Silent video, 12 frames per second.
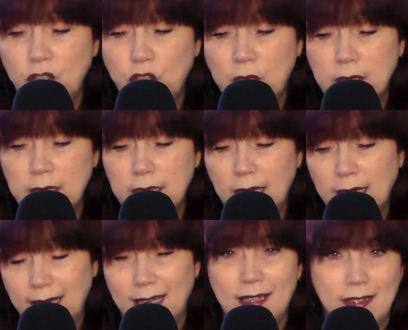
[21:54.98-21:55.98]
Just
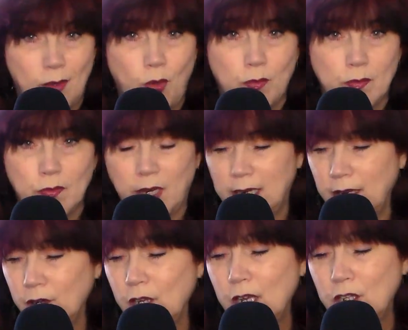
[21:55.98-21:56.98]
think, no, right
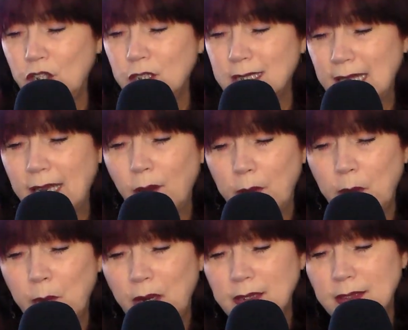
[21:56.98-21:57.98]
here, just think how many
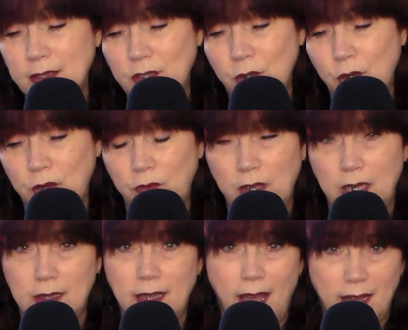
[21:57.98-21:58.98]
presents you could fit
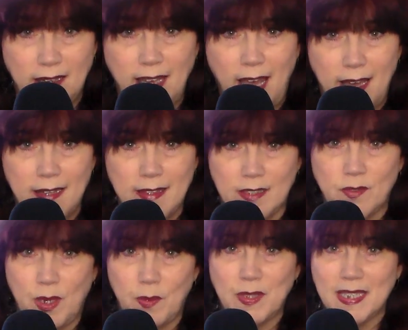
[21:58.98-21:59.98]
in that. Yeah, that's
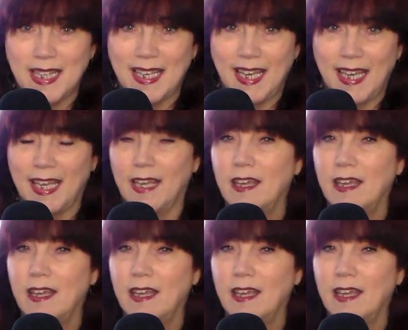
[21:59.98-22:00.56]
what I was thinking.